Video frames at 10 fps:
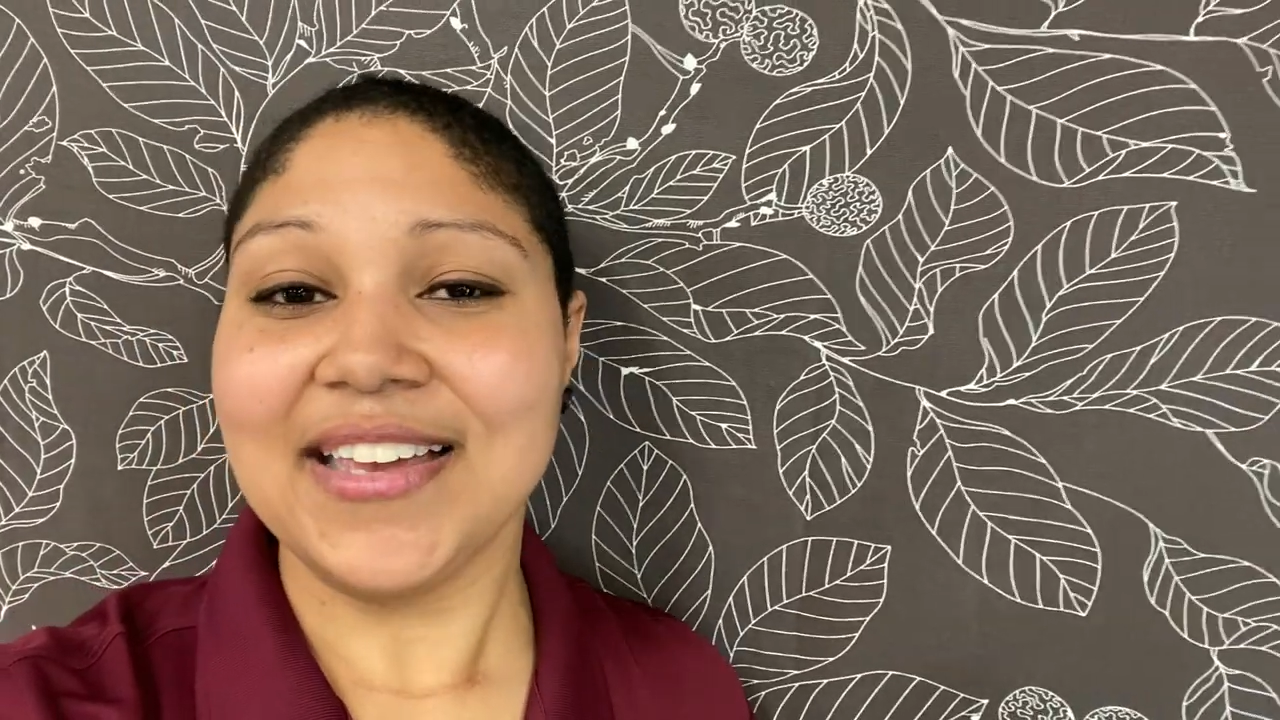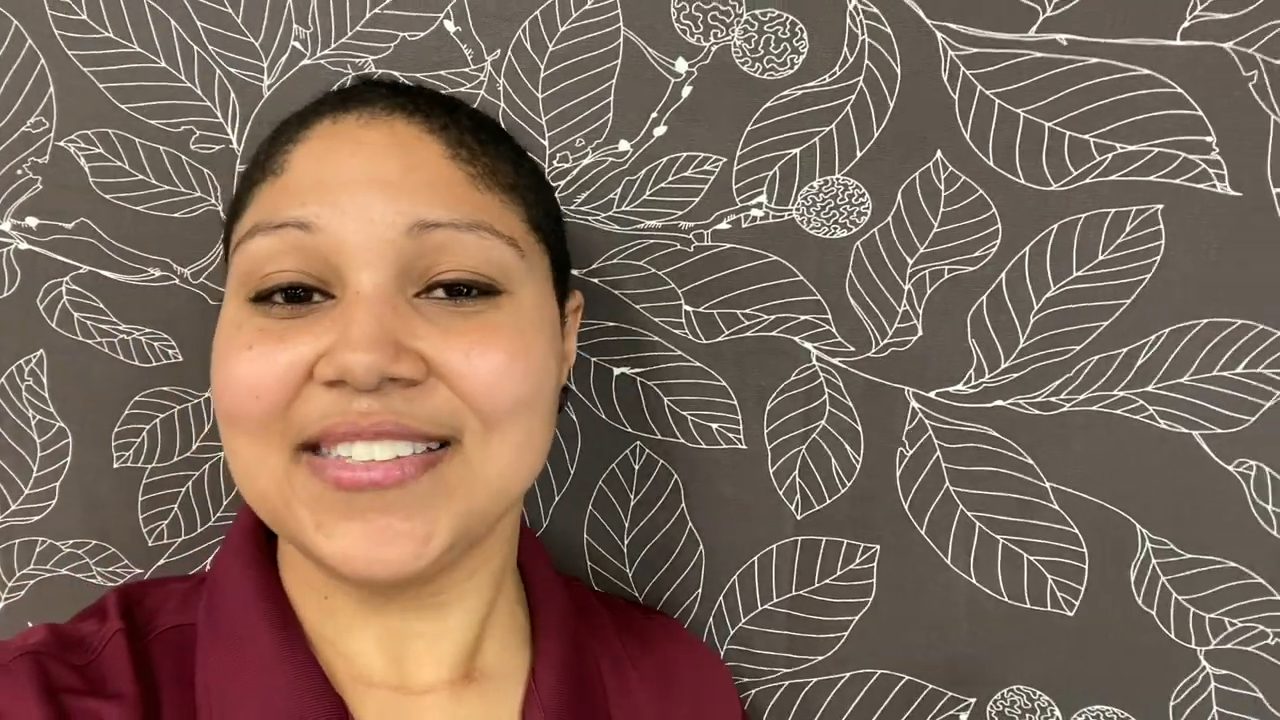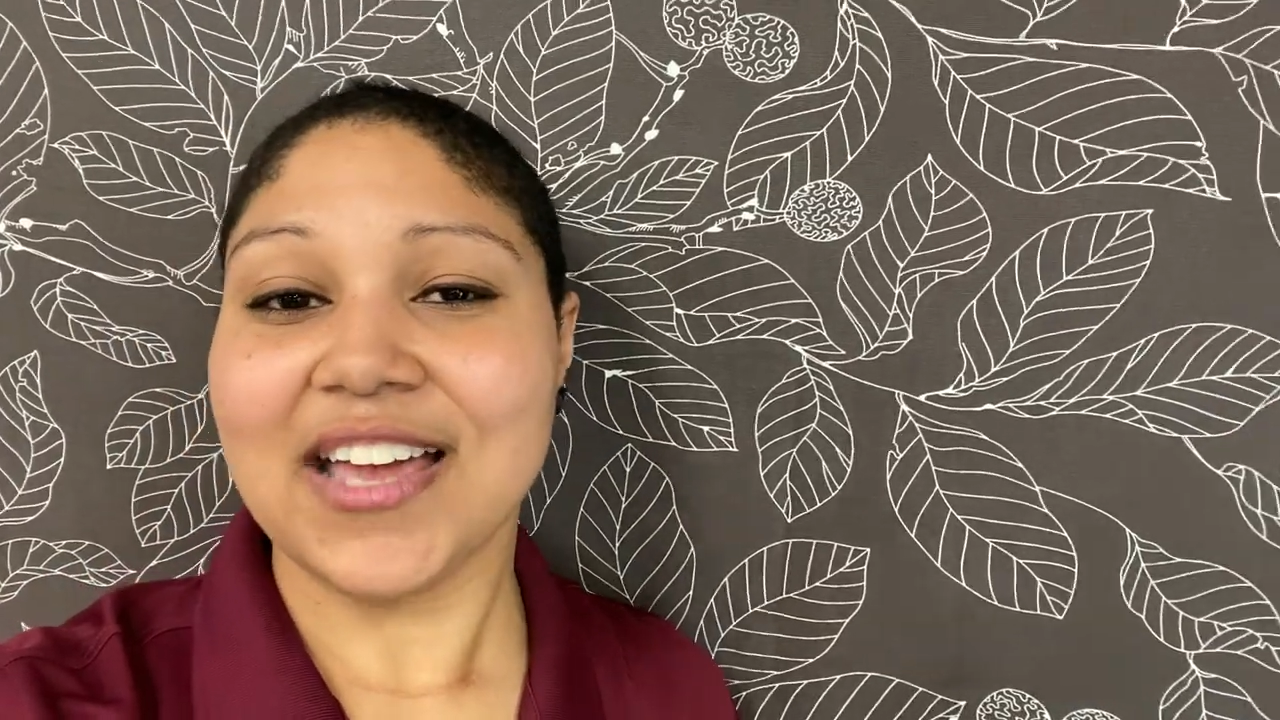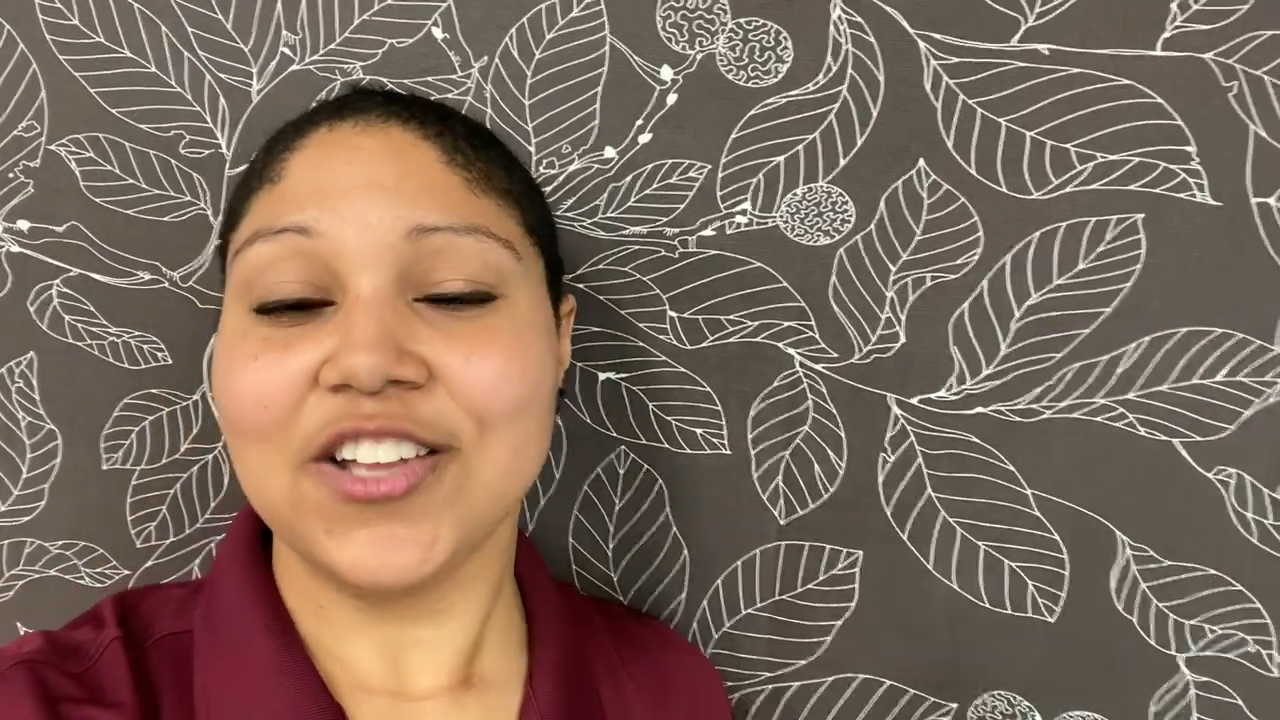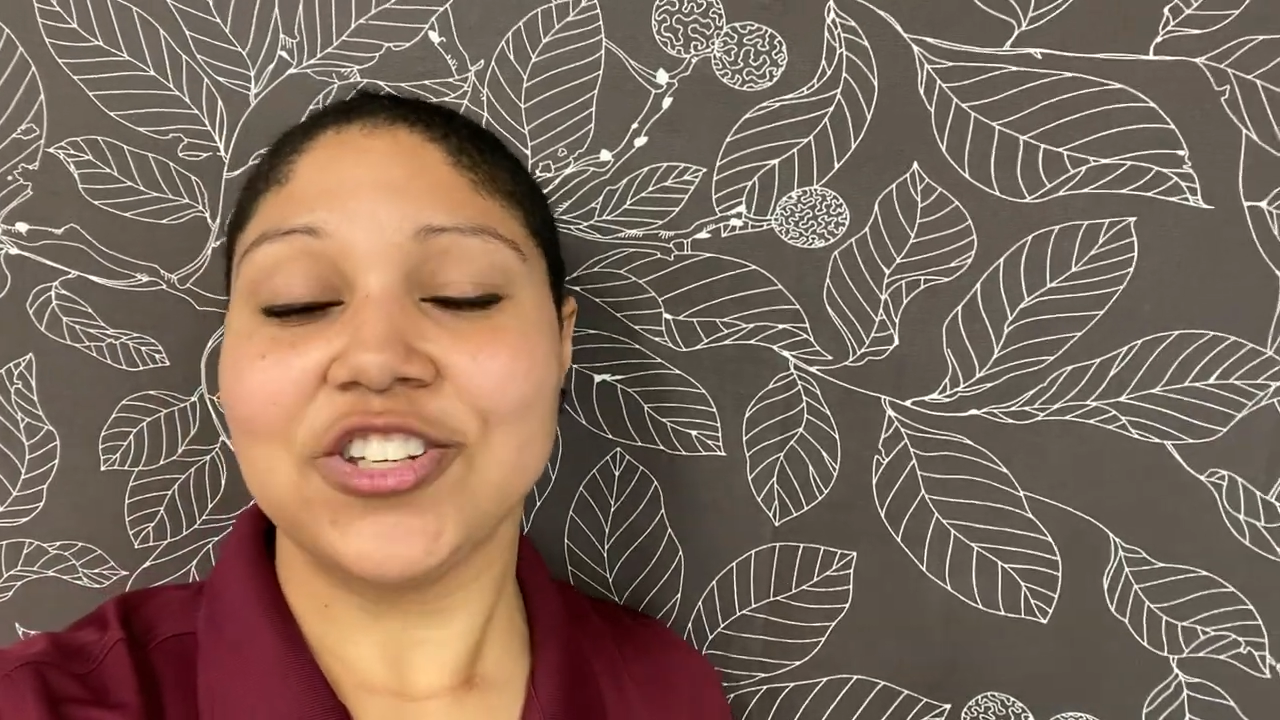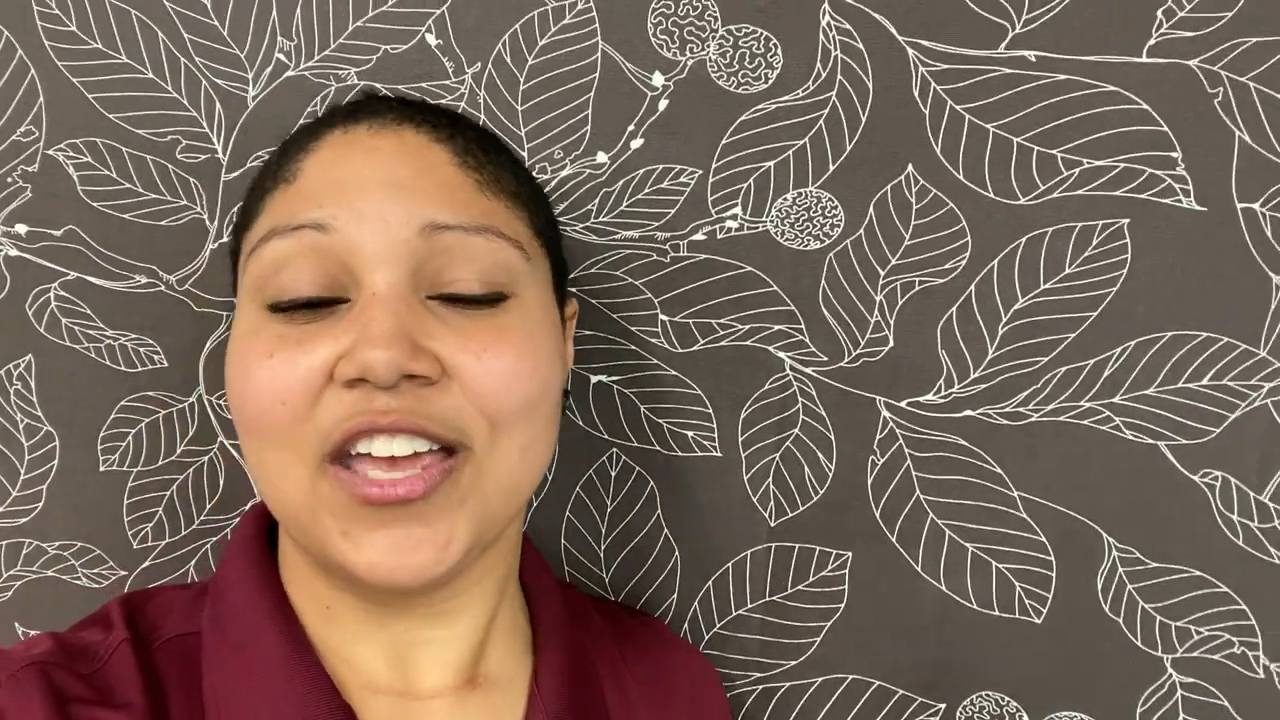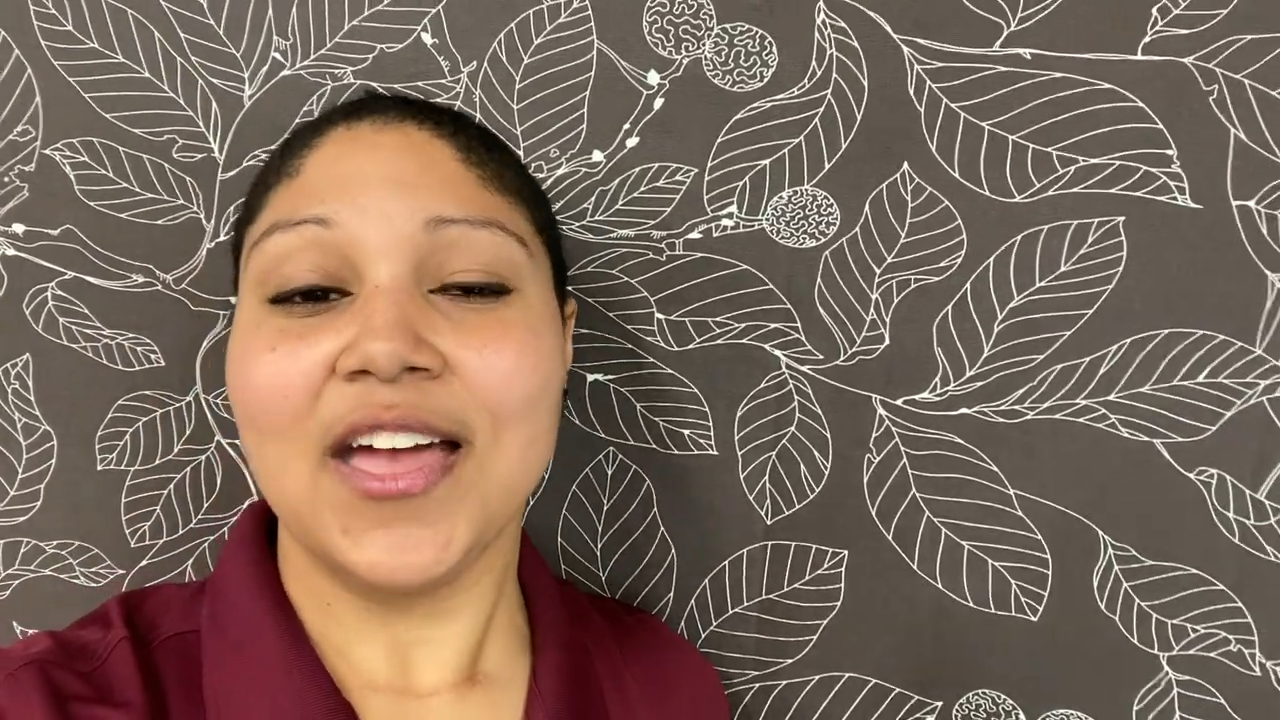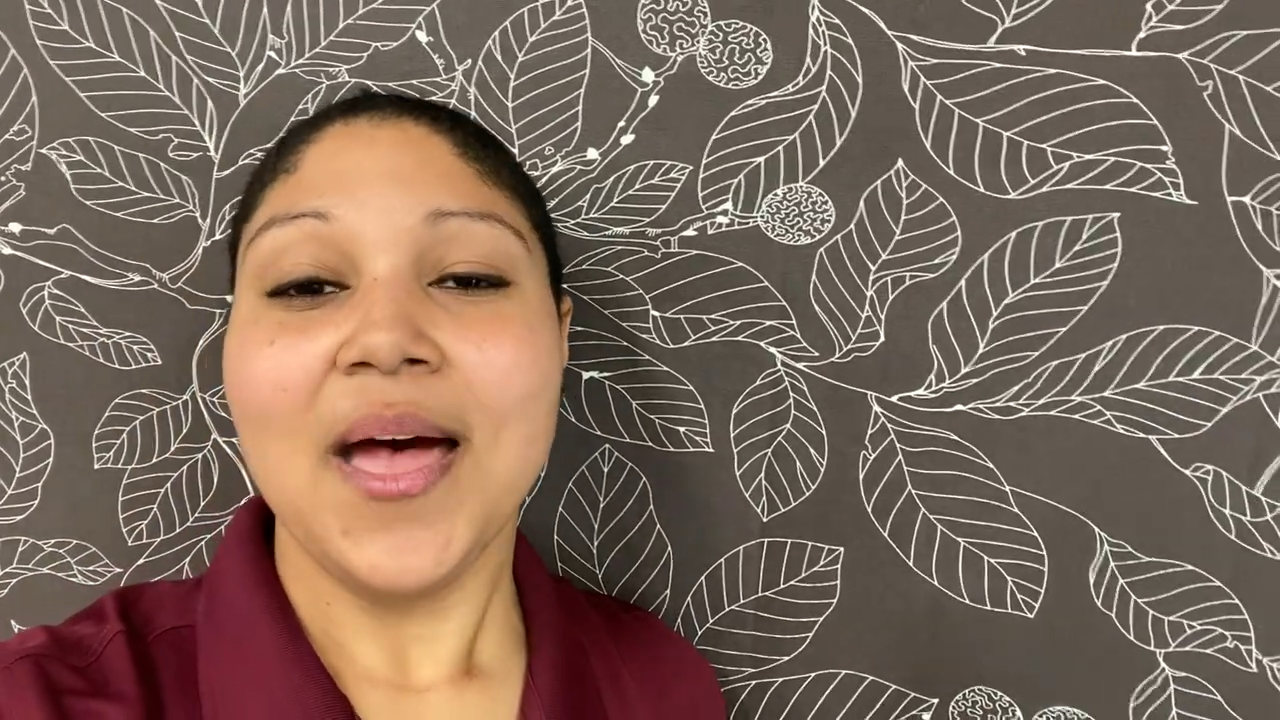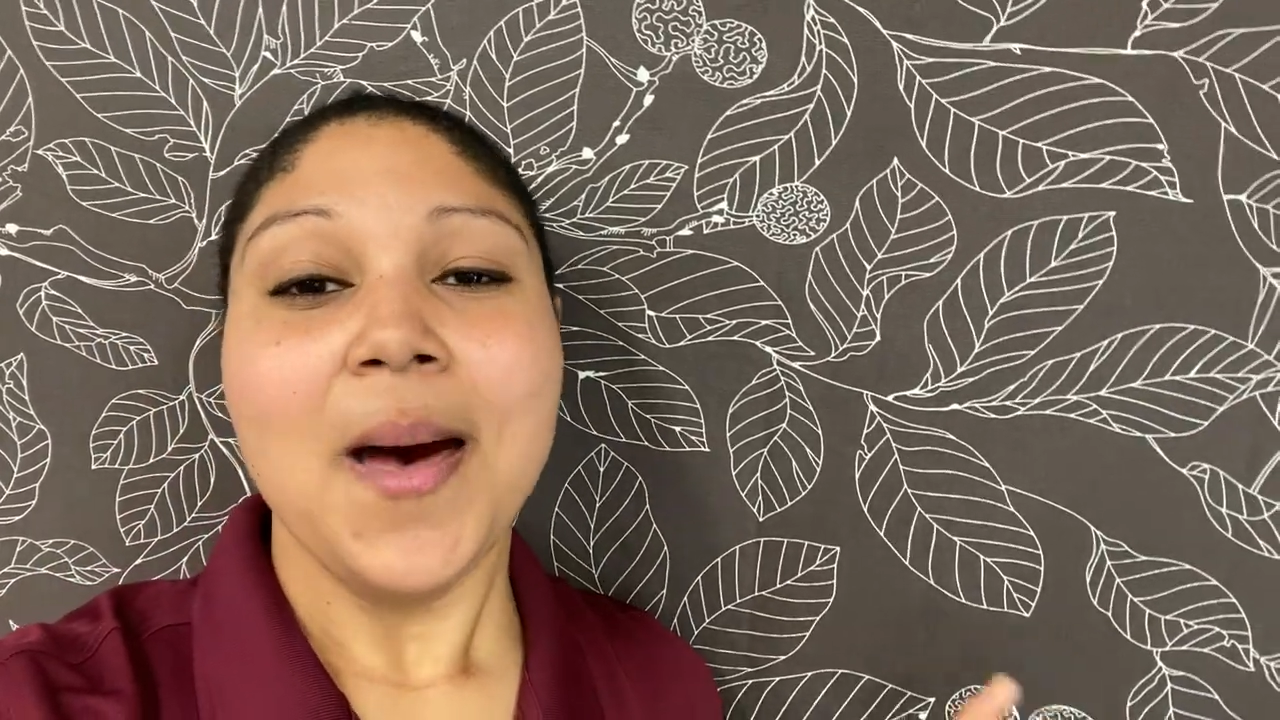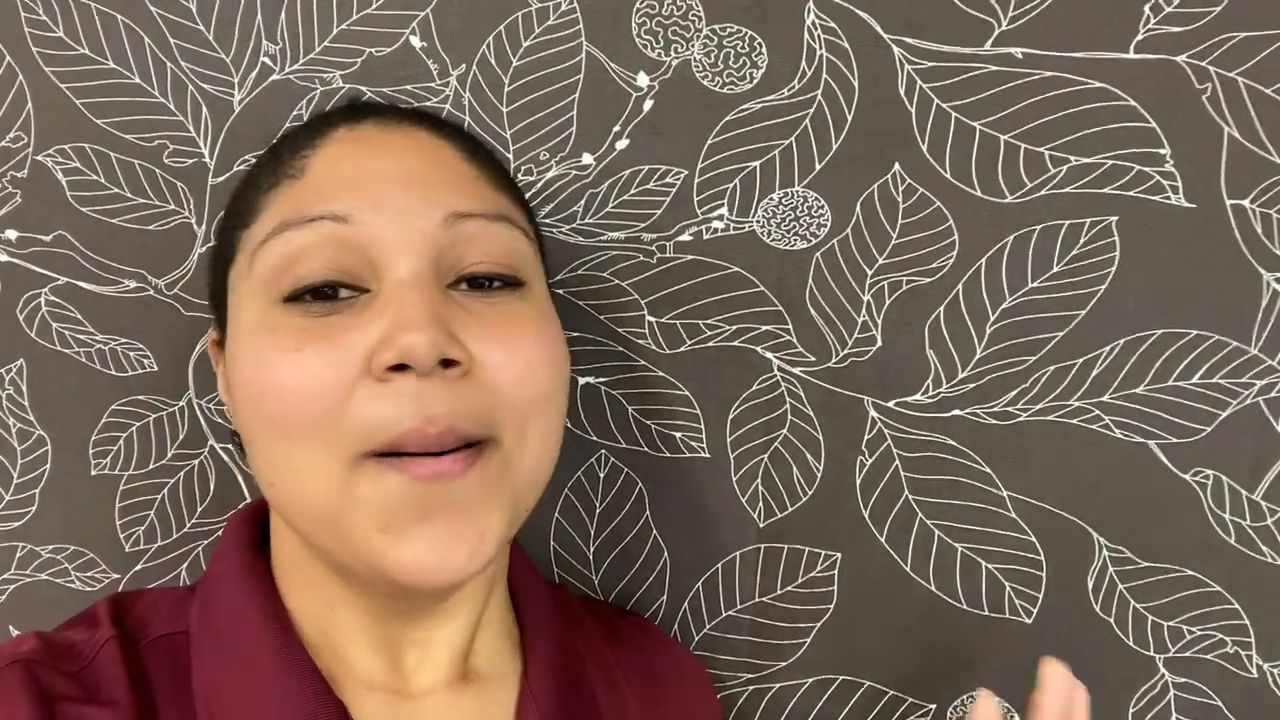
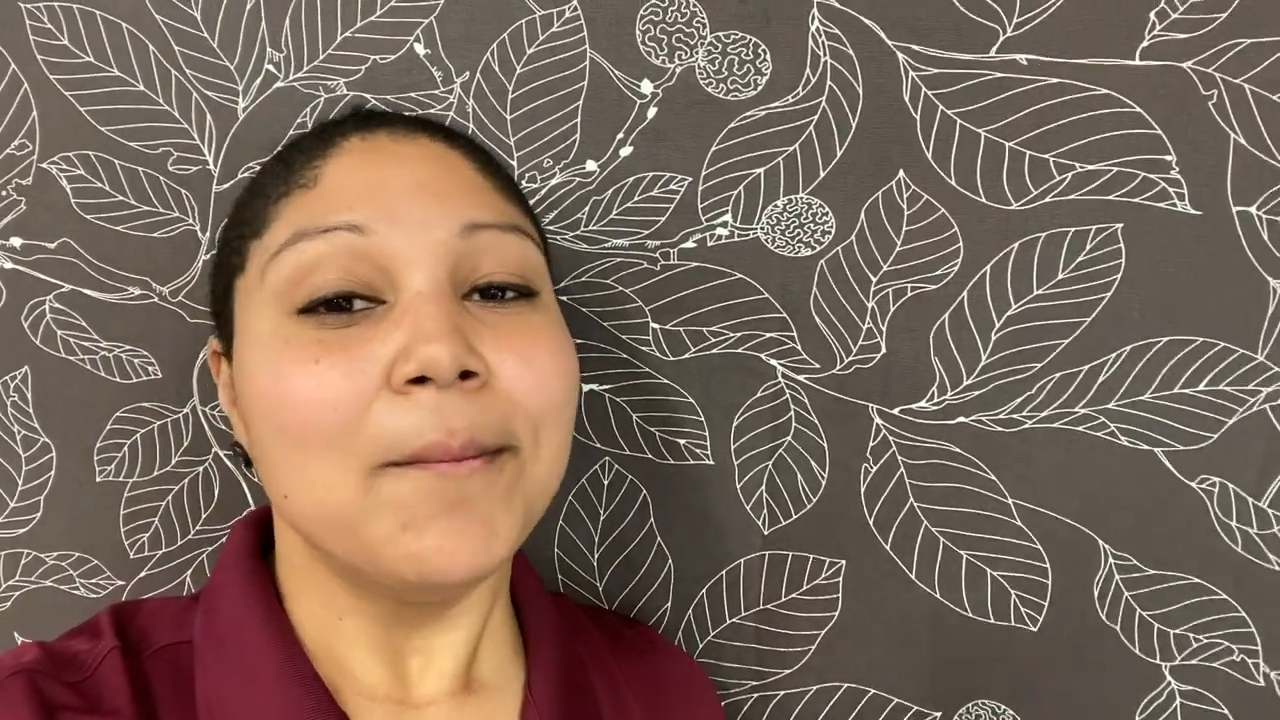intelligent,